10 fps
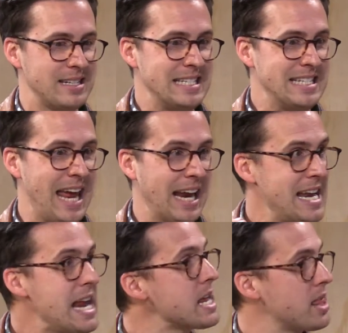
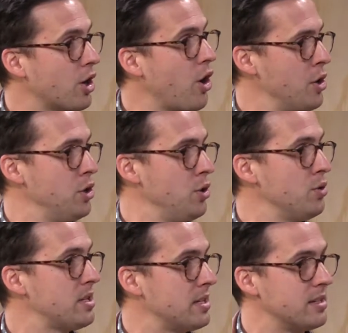technique that God
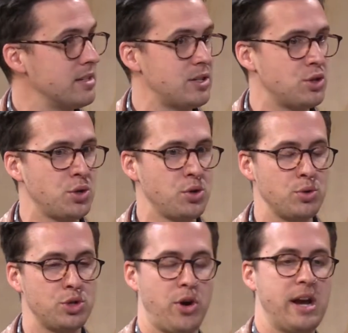uses
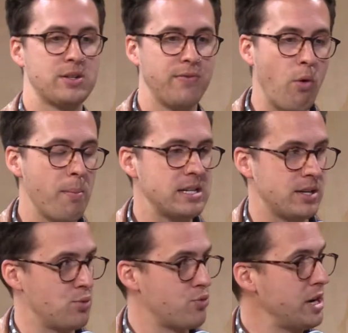to transform us
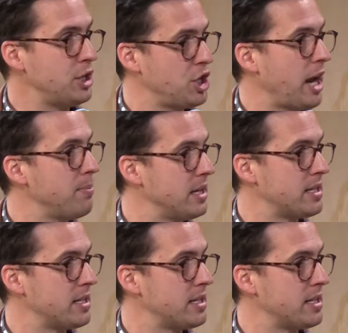and reshape us